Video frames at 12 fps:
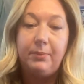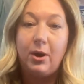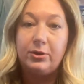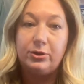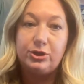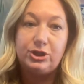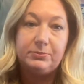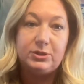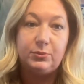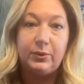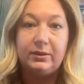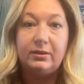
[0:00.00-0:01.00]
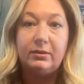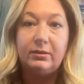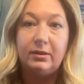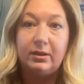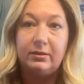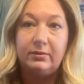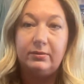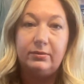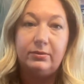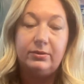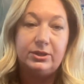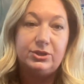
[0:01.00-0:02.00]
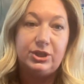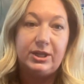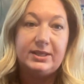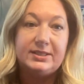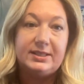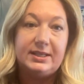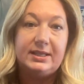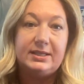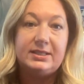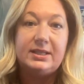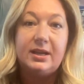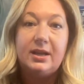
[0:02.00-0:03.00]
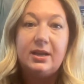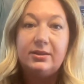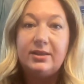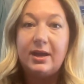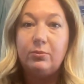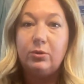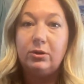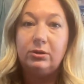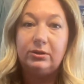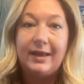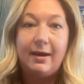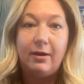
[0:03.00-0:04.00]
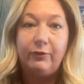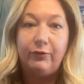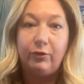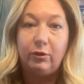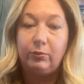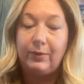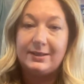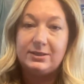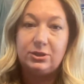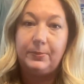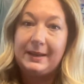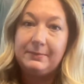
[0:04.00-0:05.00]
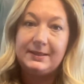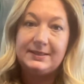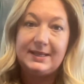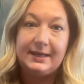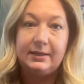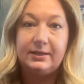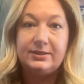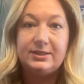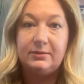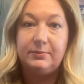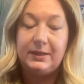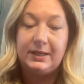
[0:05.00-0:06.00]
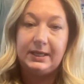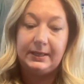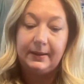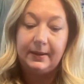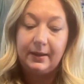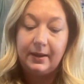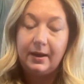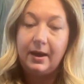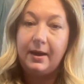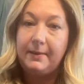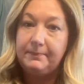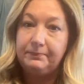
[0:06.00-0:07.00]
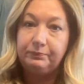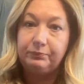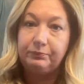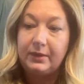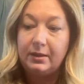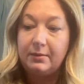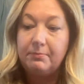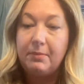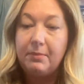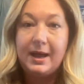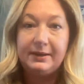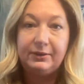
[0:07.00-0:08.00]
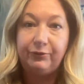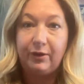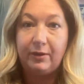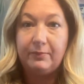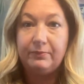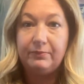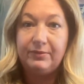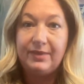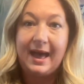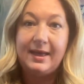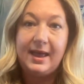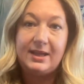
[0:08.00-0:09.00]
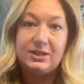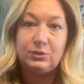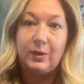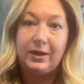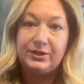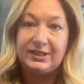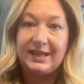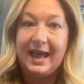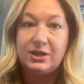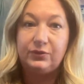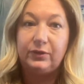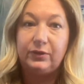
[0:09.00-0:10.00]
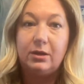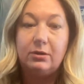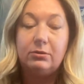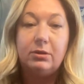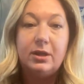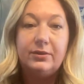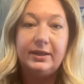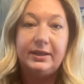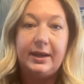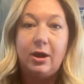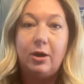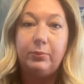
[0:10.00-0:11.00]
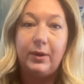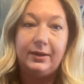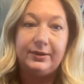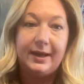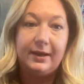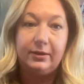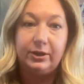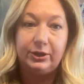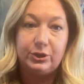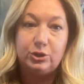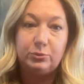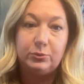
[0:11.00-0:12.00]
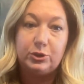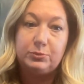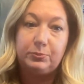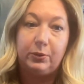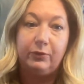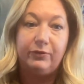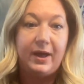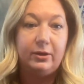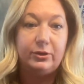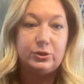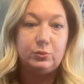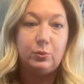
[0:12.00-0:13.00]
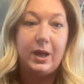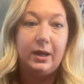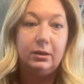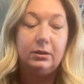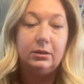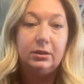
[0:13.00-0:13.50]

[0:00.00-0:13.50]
partnerships with the GSEs that will allow for rental payment data to be mined from that, as well as cash flow that can help round out a consumer's profile as well.